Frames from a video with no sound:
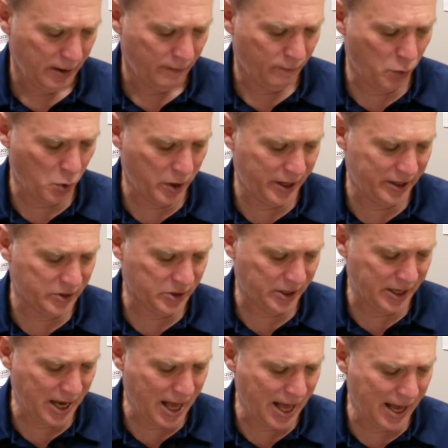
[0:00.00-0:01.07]
For it is
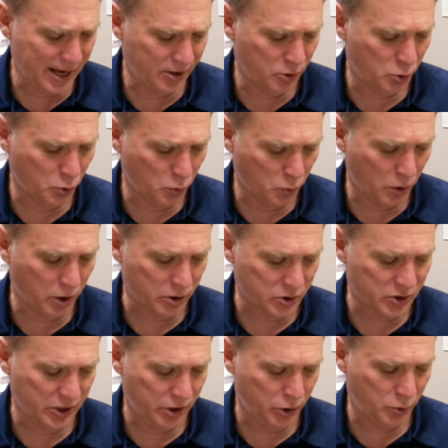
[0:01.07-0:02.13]
God who
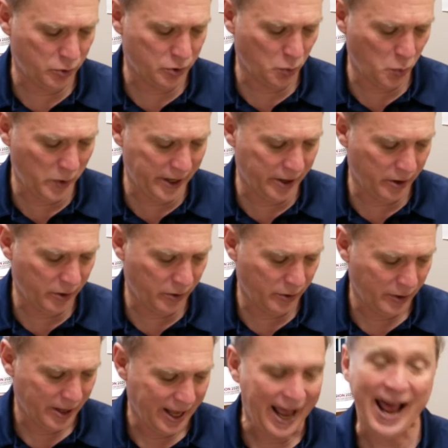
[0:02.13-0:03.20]
works in you to
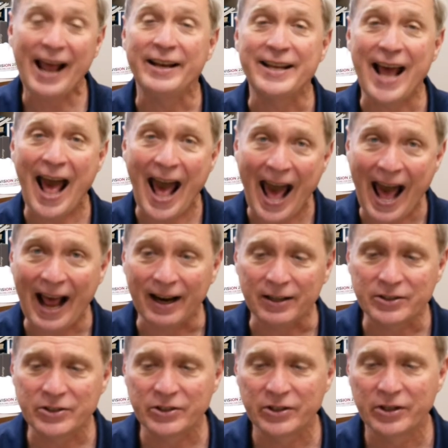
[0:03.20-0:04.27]
will and to
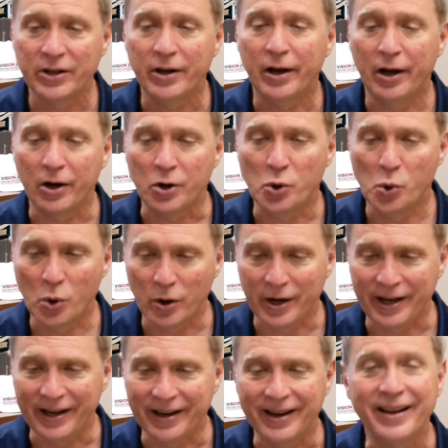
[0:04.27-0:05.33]
act
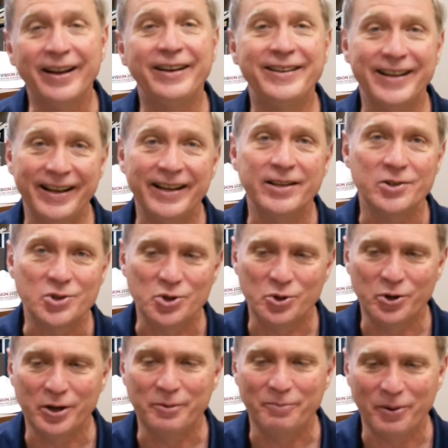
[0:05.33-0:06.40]
according to His
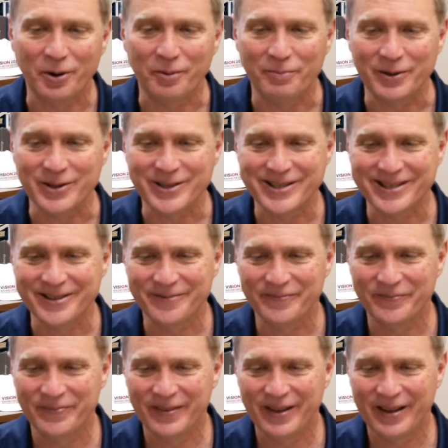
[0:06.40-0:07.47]
good purpose.
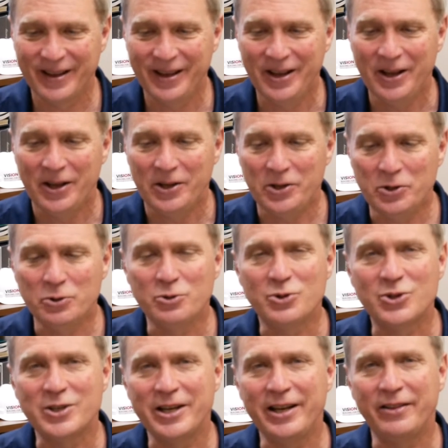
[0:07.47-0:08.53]
You
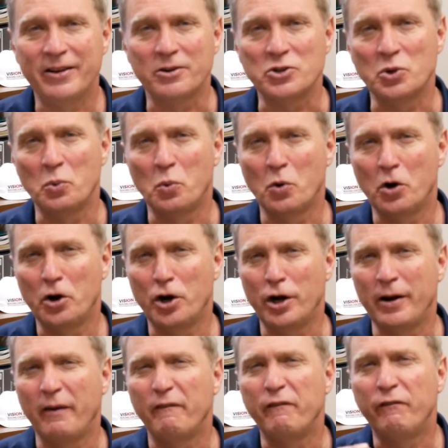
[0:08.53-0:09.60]
see, there's a
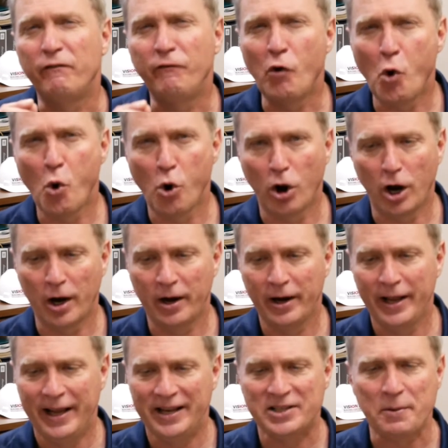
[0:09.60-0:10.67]
word for.
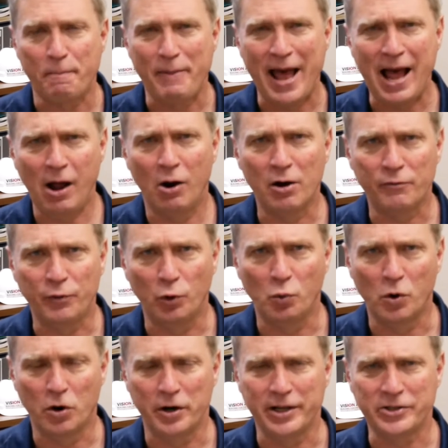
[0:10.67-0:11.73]
It's a powerful
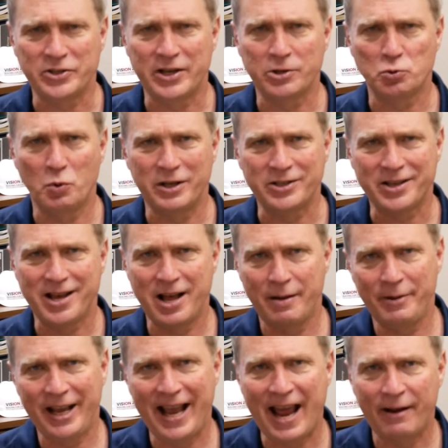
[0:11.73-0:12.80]
word. It says what's
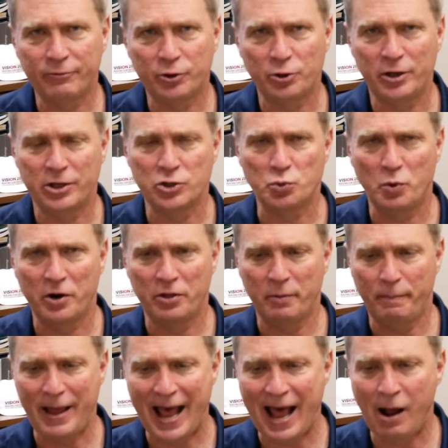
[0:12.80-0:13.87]
coming after it is where
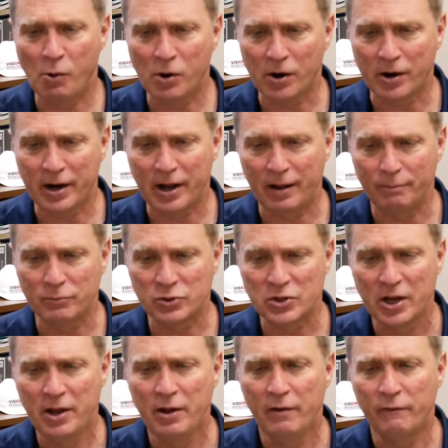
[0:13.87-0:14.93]
the power comes.
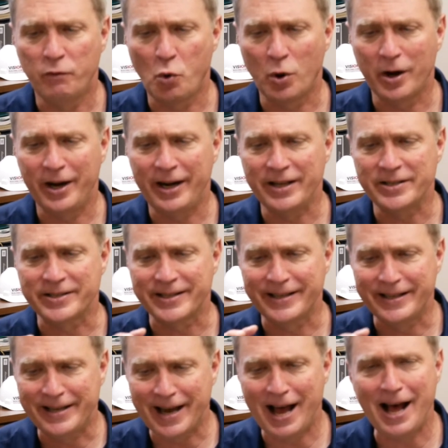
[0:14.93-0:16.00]
For it is
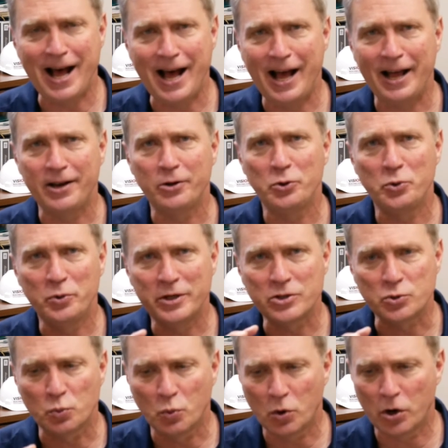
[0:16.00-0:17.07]
God who
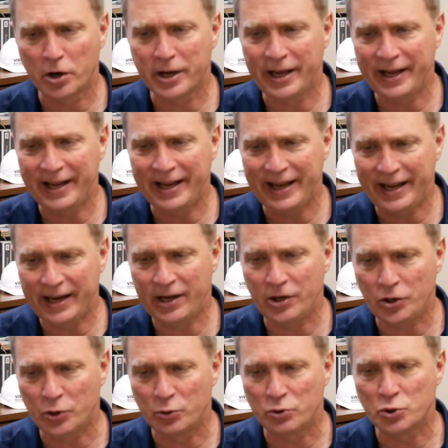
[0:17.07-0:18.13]
is working in
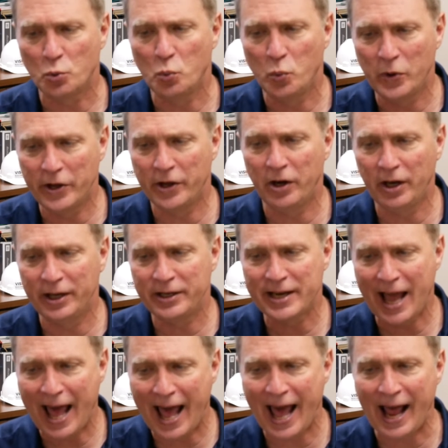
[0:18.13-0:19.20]
you to will and
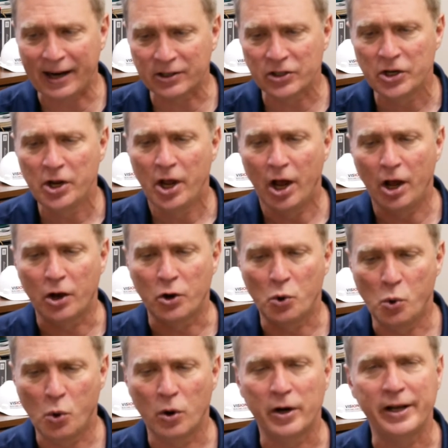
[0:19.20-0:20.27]
to act
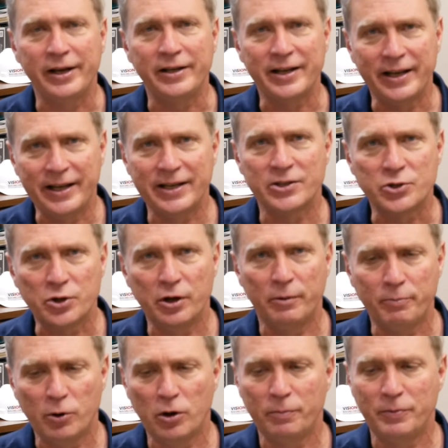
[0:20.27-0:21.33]
according to His
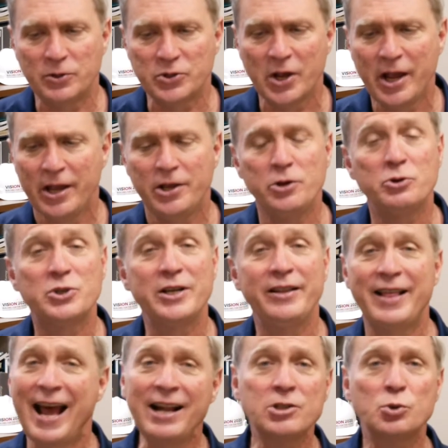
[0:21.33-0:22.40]
good purpose. You see,
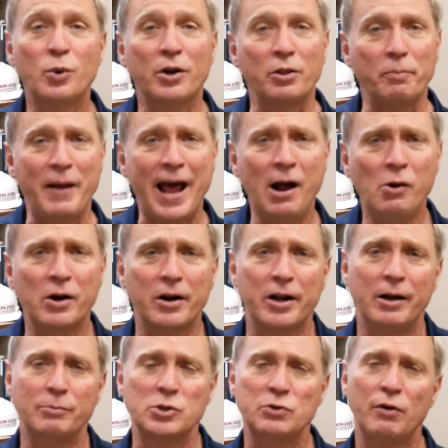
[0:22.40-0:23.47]
that's where the power
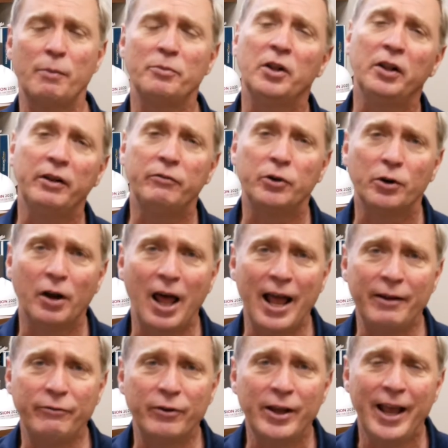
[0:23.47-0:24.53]
comes from to live your
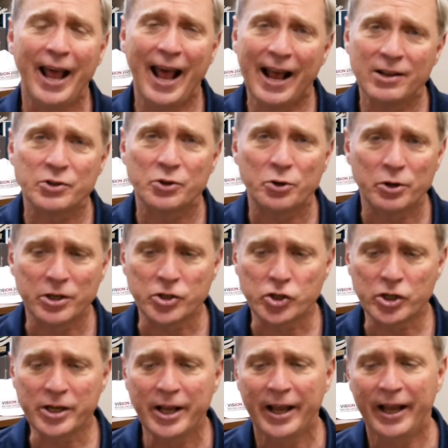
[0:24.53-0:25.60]
life as a
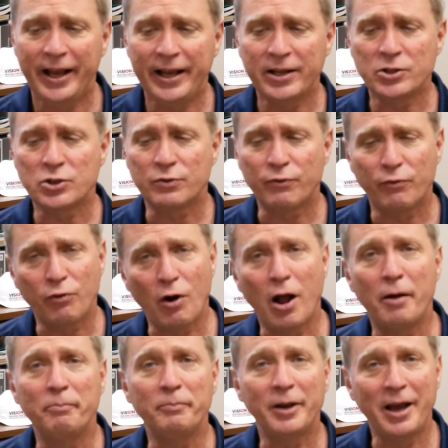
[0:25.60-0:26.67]
Christian. It's
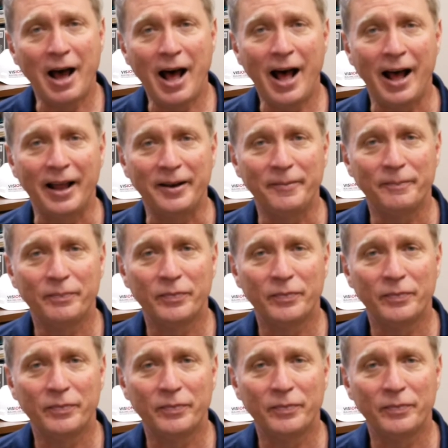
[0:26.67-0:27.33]
from God.